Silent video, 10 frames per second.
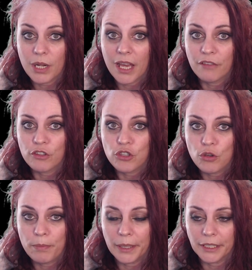have a new
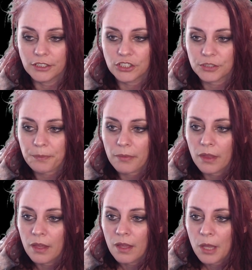patch.
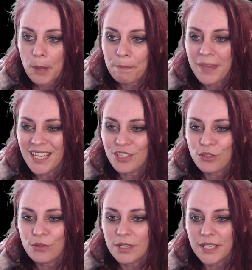Made
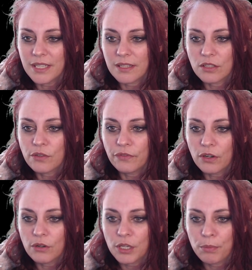to-do list, the
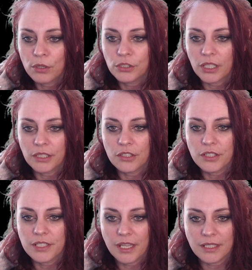following points are
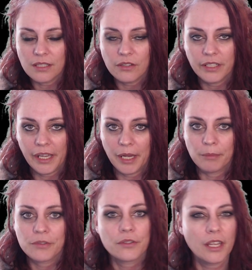not yet in the game,
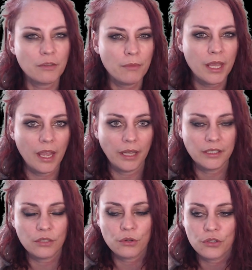so that may
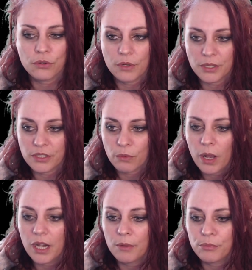interest you as
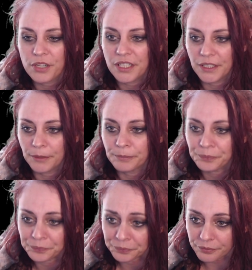well, Britty.
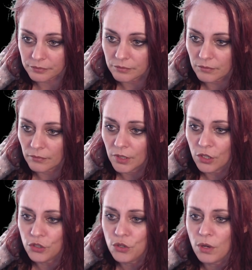
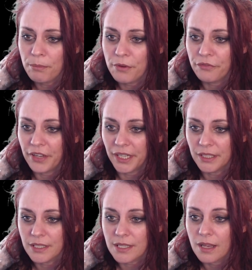New Ember
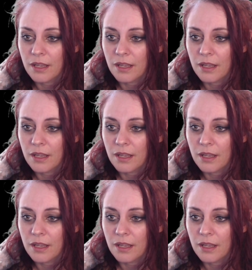Veins,